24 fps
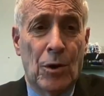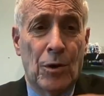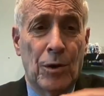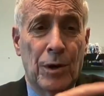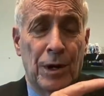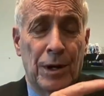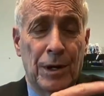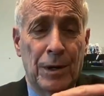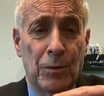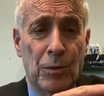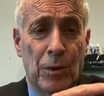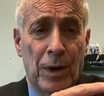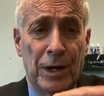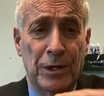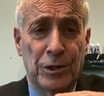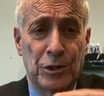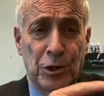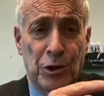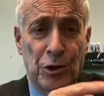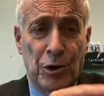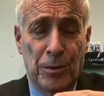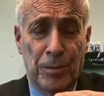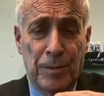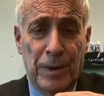
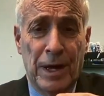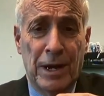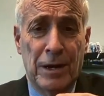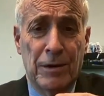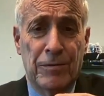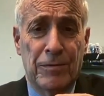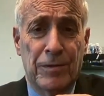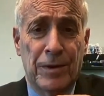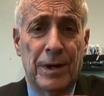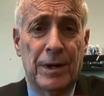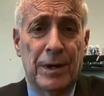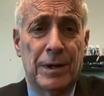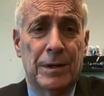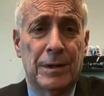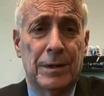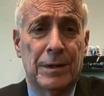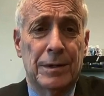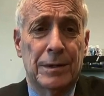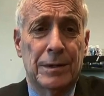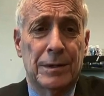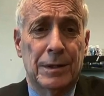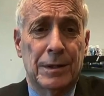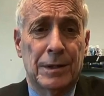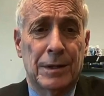raising your benefit
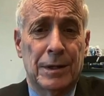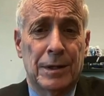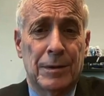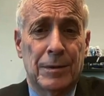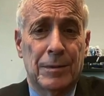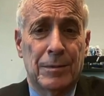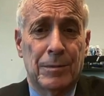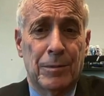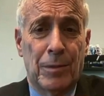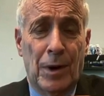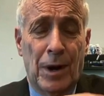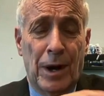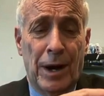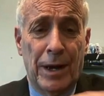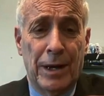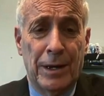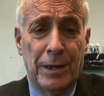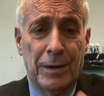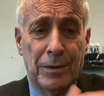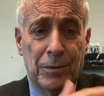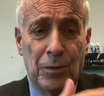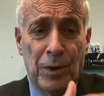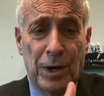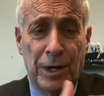
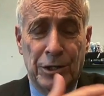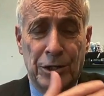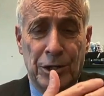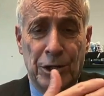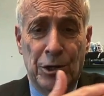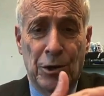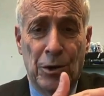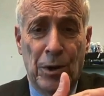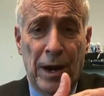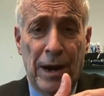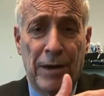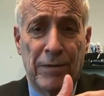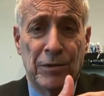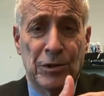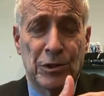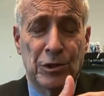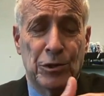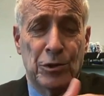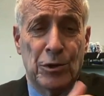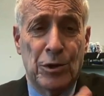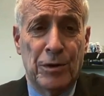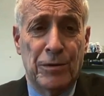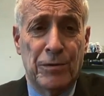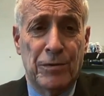by raising your
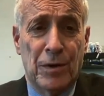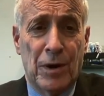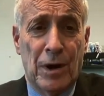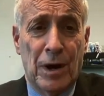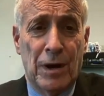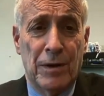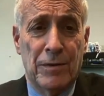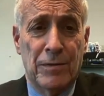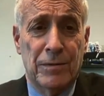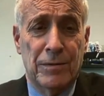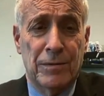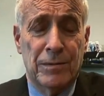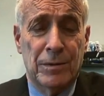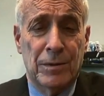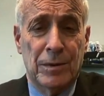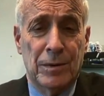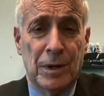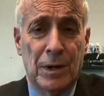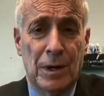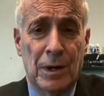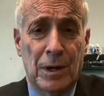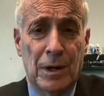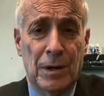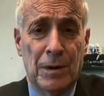average 35
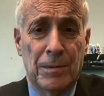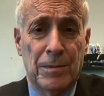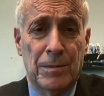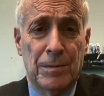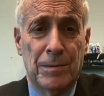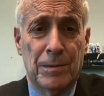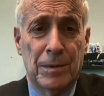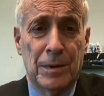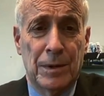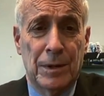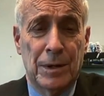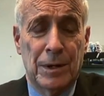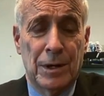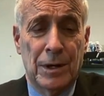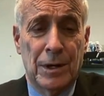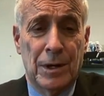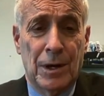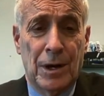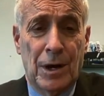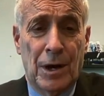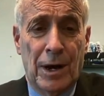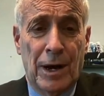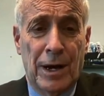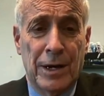
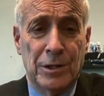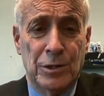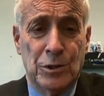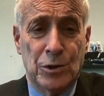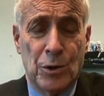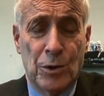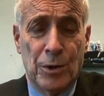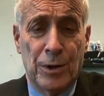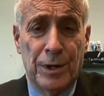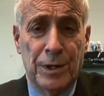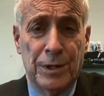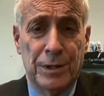highest